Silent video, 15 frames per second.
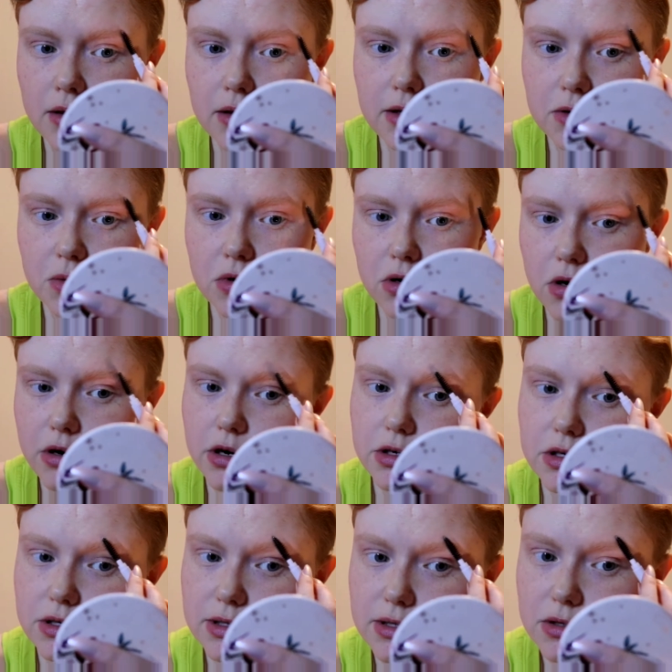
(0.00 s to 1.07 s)
This one
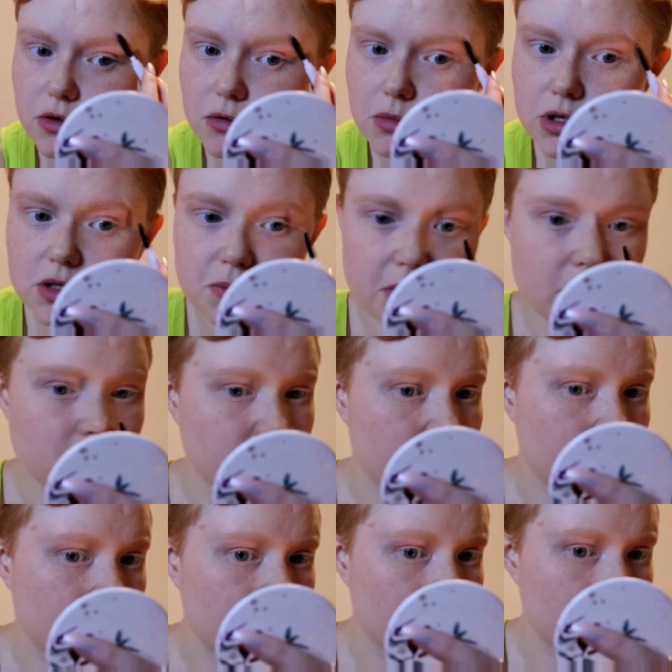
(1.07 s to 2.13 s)
arches so much better
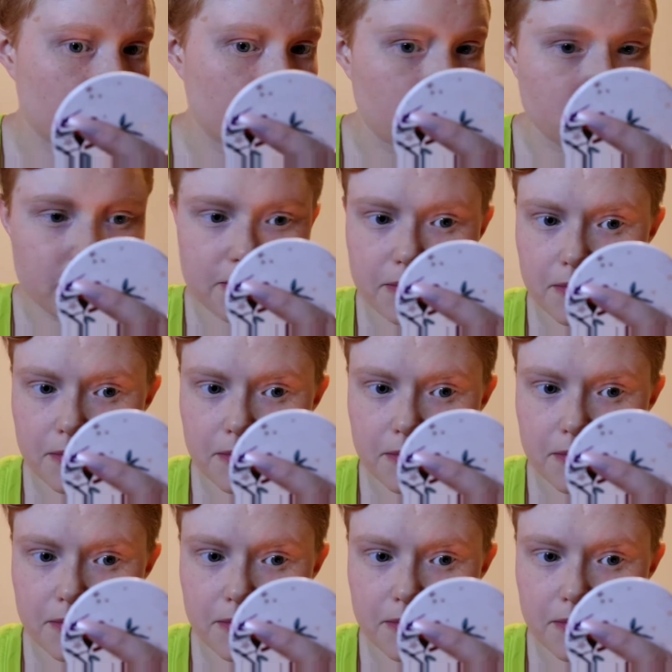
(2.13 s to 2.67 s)
than the other one.